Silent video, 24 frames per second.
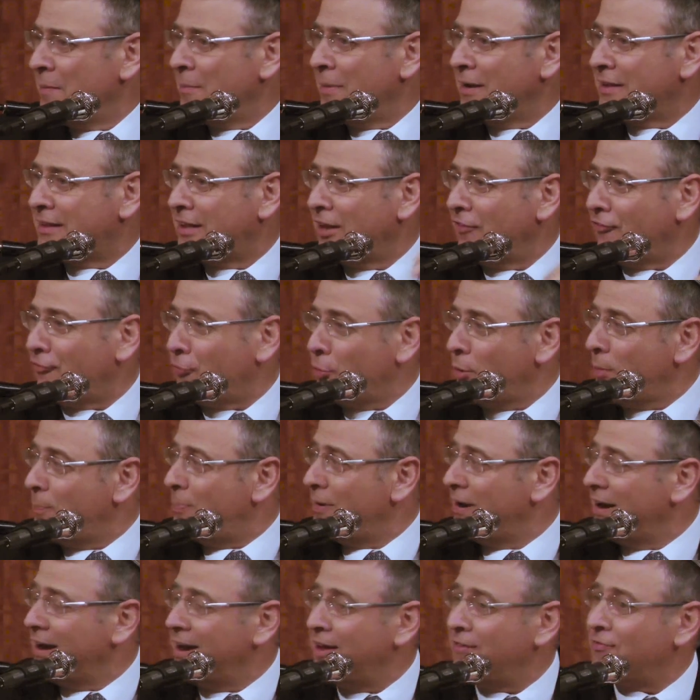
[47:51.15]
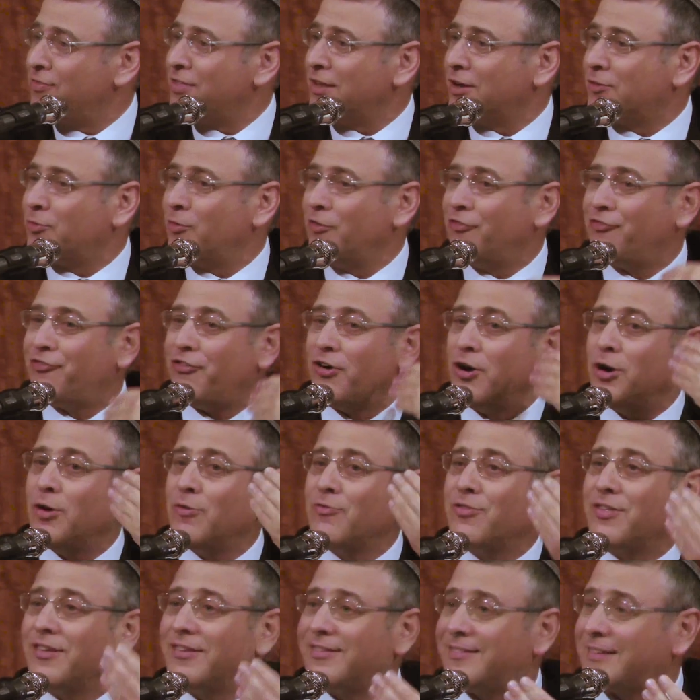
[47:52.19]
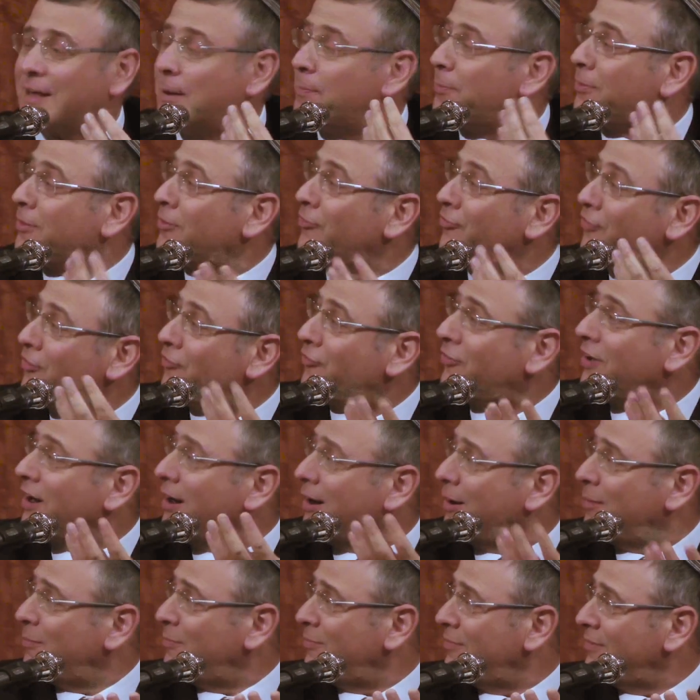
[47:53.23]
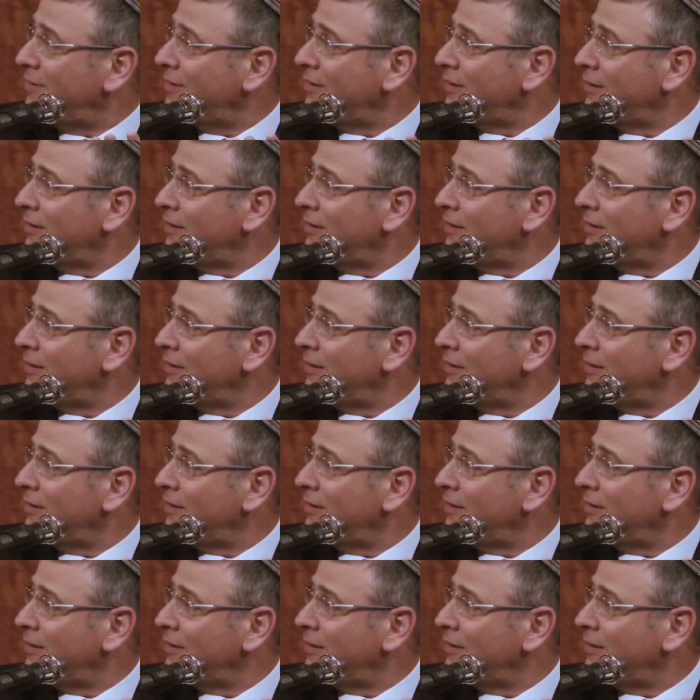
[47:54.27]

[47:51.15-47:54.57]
But if we believe that we follow the steps of Abraham,